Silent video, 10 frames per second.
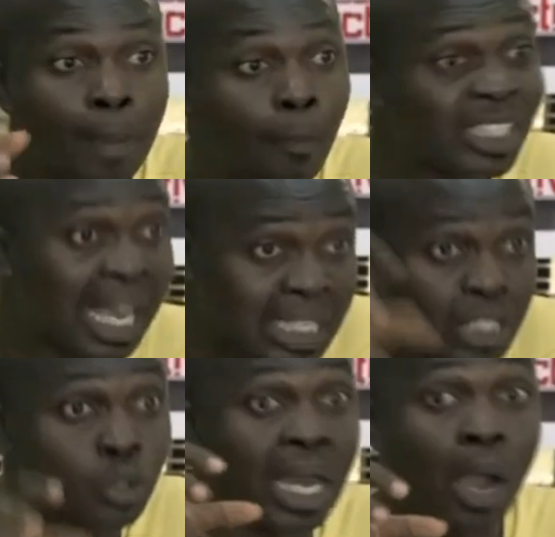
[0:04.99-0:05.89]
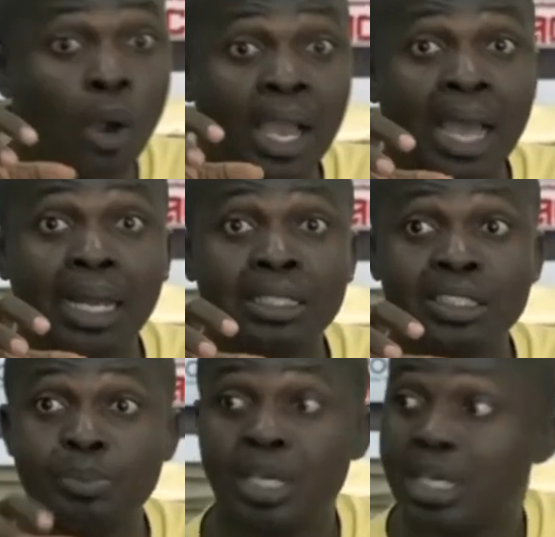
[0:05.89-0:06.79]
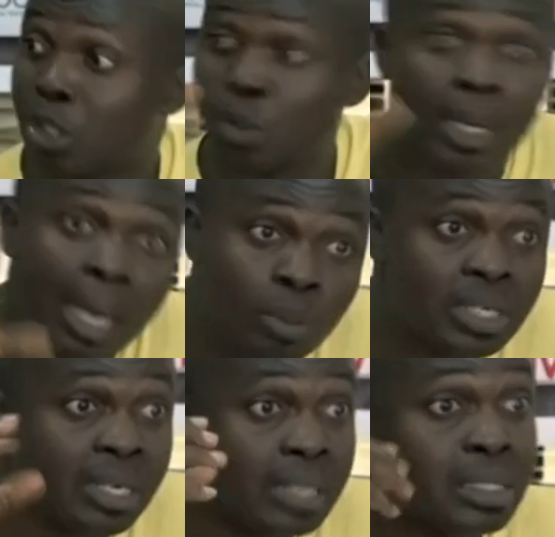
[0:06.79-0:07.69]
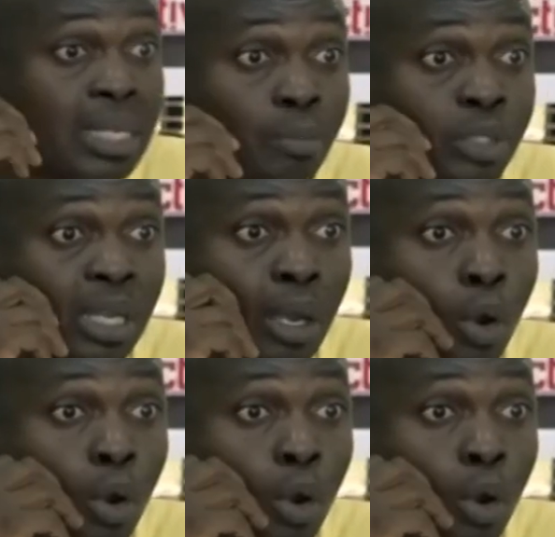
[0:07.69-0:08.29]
But adding to that hunger and hardship is also an housing crisis in Abuja,